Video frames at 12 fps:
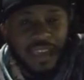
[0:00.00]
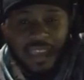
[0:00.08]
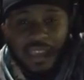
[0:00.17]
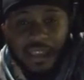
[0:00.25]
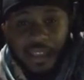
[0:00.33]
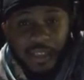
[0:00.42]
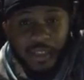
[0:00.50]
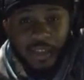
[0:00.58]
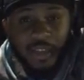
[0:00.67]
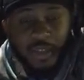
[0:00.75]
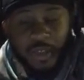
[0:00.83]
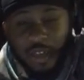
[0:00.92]
And I get it that
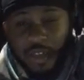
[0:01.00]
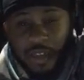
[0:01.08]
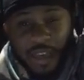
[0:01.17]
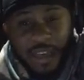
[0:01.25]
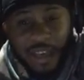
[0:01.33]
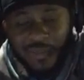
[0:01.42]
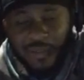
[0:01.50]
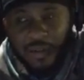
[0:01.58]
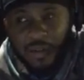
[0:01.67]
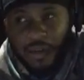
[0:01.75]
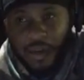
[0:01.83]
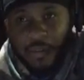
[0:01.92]
you're on a truck, you ain't
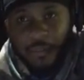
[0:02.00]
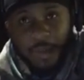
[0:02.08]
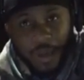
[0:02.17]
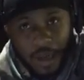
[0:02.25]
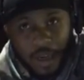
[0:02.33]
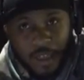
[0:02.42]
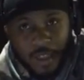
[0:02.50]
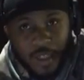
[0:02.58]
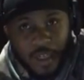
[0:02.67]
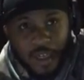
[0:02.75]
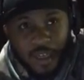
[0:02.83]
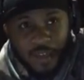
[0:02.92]
never been on a
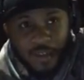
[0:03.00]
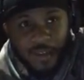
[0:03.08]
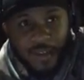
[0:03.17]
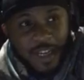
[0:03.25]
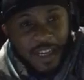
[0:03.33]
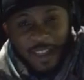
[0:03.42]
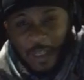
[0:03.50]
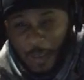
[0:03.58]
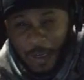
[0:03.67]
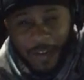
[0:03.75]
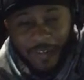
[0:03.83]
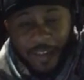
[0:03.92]
truck, you're trying to learn
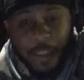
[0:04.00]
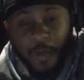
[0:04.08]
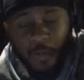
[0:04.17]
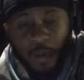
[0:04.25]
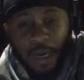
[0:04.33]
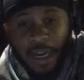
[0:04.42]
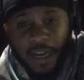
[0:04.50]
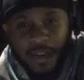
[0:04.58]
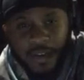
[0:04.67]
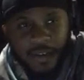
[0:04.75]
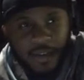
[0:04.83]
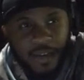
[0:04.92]
everything, you're wired,